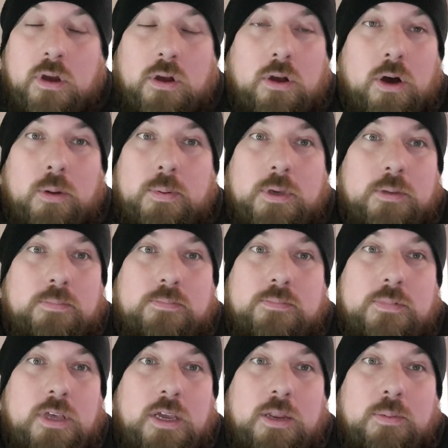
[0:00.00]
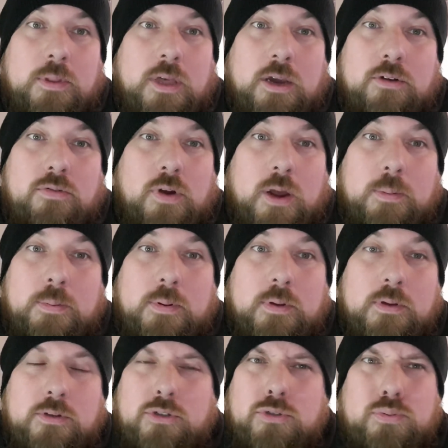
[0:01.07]
I can't be dealing with that crap.
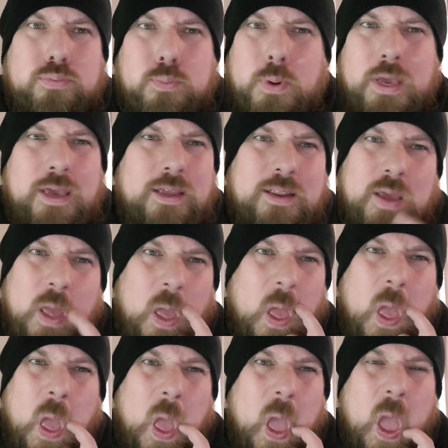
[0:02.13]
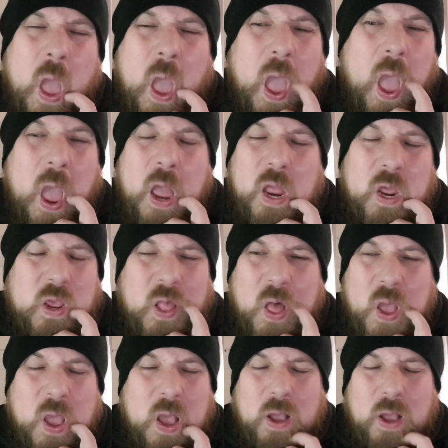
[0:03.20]
It's just weird. It's like